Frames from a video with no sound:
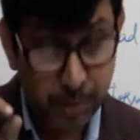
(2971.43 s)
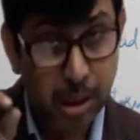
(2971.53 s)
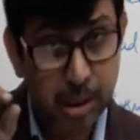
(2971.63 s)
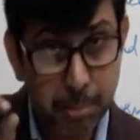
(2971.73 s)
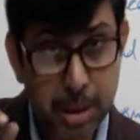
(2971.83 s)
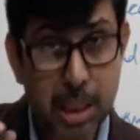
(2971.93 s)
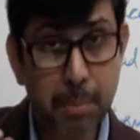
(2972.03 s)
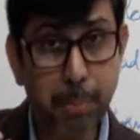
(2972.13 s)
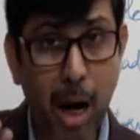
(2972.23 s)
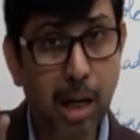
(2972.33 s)
the
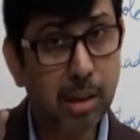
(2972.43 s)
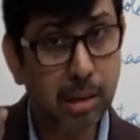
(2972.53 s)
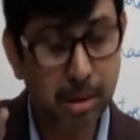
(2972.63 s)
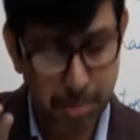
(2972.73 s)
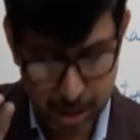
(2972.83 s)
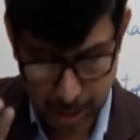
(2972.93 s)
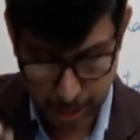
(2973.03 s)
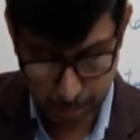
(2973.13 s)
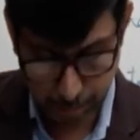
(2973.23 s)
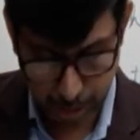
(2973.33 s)
missing part, the
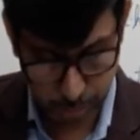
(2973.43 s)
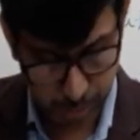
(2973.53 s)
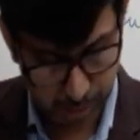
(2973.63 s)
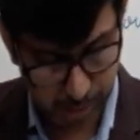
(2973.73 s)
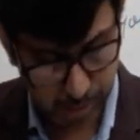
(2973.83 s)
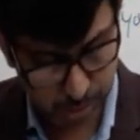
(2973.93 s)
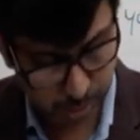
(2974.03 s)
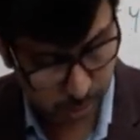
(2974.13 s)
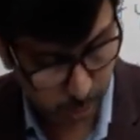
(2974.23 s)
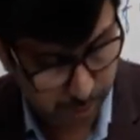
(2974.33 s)
mistaken part over here.
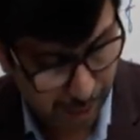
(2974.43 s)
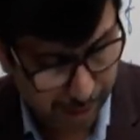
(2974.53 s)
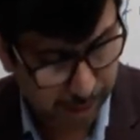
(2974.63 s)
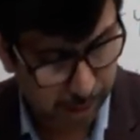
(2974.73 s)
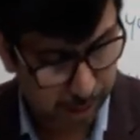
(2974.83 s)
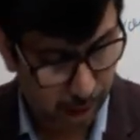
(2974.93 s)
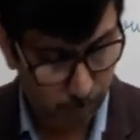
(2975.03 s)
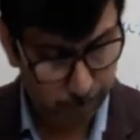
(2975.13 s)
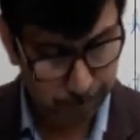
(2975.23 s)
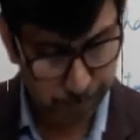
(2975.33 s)
So we added it
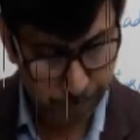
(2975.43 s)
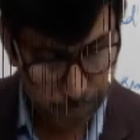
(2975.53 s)
now.